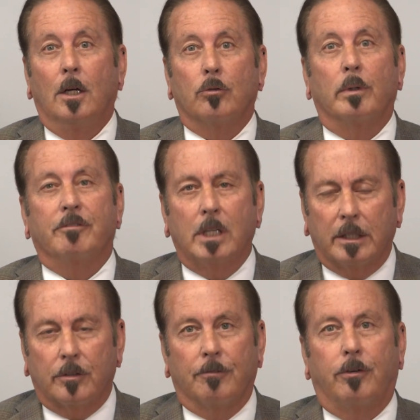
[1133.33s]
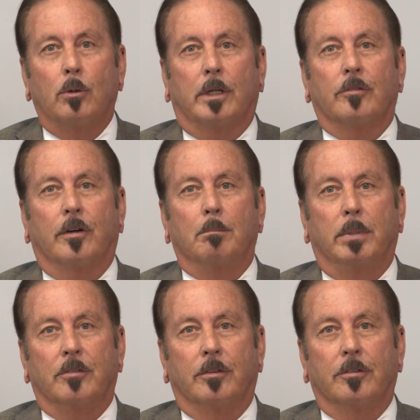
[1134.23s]
So we've got to focus on
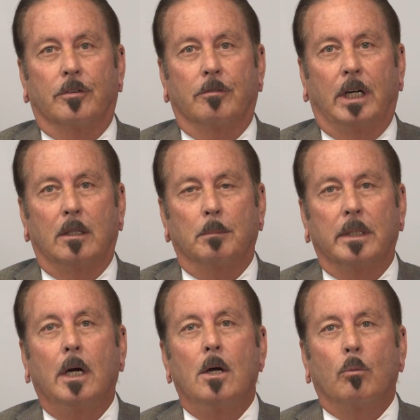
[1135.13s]
business development.